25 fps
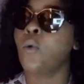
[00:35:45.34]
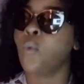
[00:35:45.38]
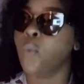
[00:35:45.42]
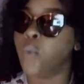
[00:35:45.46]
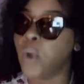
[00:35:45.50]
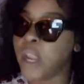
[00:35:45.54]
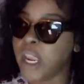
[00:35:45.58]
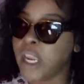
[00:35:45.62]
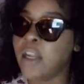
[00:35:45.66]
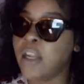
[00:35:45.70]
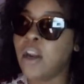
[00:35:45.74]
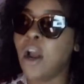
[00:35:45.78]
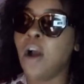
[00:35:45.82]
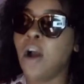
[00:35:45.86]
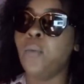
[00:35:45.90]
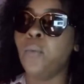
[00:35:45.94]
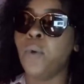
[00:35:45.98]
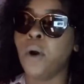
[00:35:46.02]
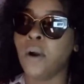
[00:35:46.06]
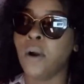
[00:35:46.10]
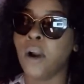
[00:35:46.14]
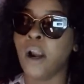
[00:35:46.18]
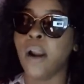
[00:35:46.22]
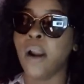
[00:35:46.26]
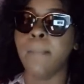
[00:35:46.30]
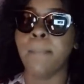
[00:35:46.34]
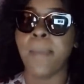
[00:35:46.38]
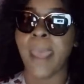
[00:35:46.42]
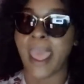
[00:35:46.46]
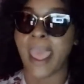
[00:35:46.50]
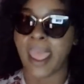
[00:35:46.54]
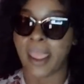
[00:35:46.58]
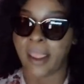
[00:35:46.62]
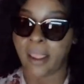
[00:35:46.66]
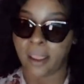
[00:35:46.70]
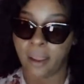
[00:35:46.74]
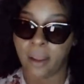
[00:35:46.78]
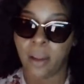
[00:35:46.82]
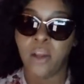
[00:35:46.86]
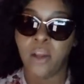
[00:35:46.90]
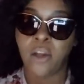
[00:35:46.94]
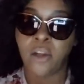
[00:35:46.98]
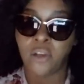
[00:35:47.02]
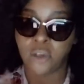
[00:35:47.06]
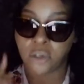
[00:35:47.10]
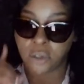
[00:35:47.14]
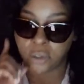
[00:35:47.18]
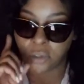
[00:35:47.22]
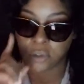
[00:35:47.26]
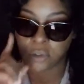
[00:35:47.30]
We don't want her back.
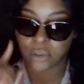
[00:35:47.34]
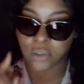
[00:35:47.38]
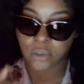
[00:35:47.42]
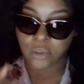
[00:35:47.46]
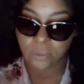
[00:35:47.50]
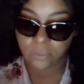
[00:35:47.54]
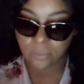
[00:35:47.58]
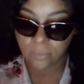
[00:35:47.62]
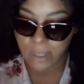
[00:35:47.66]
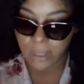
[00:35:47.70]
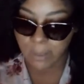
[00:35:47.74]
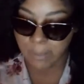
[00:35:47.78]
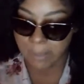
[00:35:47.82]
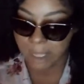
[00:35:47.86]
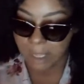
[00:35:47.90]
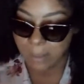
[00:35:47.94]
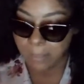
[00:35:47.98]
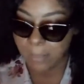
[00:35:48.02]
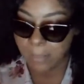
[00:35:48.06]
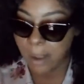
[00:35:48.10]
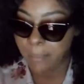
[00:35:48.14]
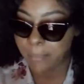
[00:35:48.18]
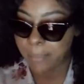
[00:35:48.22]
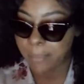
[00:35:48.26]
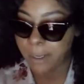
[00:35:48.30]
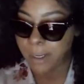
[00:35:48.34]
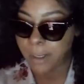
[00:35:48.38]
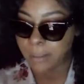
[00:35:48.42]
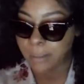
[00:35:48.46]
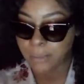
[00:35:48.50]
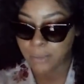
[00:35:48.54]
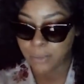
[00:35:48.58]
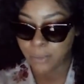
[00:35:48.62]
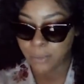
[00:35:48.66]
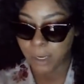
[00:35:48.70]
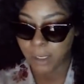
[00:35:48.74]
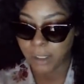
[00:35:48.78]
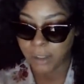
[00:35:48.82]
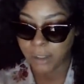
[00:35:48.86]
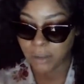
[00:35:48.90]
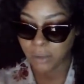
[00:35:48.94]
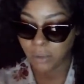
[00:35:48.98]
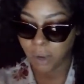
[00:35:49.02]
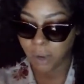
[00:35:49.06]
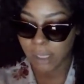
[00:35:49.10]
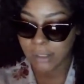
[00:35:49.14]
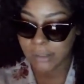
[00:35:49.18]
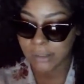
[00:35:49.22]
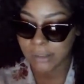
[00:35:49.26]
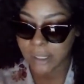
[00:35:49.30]
Let me get my bums ready
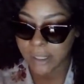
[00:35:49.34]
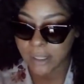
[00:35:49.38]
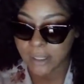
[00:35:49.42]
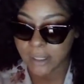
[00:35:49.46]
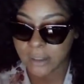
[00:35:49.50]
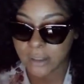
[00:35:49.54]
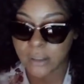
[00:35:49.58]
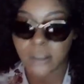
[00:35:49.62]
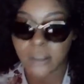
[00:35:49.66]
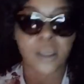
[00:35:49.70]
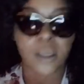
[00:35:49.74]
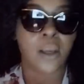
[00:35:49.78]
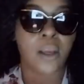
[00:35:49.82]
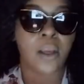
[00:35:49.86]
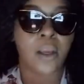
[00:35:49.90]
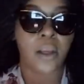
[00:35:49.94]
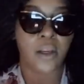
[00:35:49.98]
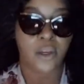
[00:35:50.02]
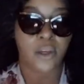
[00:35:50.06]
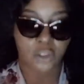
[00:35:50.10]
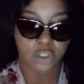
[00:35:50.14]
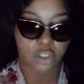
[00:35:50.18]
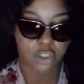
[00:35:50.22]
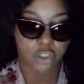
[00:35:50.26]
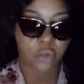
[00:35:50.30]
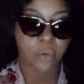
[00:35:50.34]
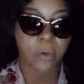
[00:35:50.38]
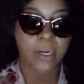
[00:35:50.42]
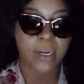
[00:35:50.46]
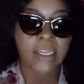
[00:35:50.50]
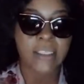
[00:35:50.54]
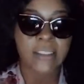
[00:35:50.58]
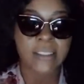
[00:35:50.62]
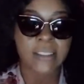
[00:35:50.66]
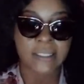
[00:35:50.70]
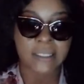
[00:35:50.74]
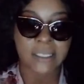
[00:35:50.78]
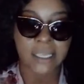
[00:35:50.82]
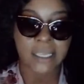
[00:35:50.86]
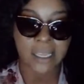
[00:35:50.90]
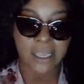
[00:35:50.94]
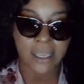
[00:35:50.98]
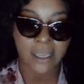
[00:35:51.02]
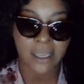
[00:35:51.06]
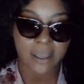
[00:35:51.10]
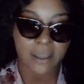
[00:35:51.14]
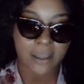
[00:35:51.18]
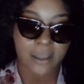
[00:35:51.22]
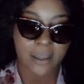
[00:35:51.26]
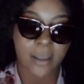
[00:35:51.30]
so I say this.
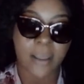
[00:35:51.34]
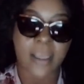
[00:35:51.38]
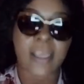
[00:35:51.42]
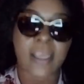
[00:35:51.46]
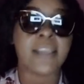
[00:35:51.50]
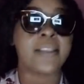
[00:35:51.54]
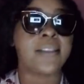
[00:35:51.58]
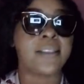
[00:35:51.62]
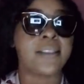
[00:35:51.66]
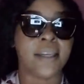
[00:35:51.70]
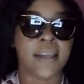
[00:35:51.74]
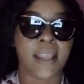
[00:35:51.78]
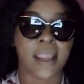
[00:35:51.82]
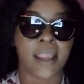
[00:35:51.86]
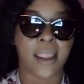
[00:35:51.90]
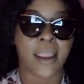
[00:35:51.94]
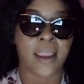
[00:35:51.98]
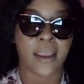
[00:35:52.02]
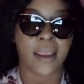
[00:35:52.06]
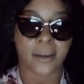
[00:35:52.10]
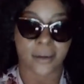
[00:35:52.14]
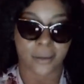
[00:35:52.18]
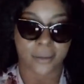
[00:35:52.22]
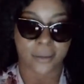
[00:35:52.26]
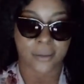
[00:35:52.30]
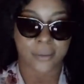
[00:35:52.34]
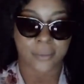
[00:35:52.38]
Tracy is dead.